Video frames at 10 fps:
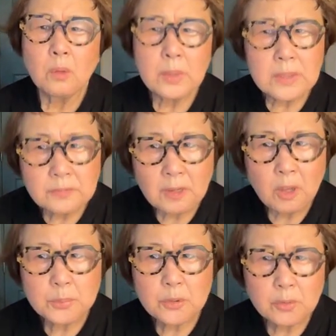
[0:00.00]
We
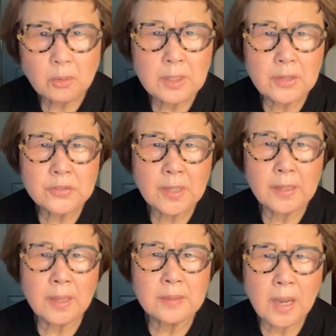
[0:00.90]
developed story
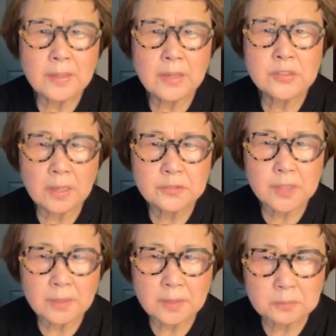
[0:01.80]
listening and guided
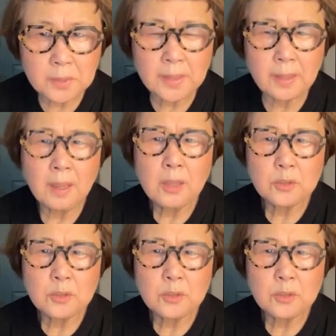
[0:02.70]
self-selected reading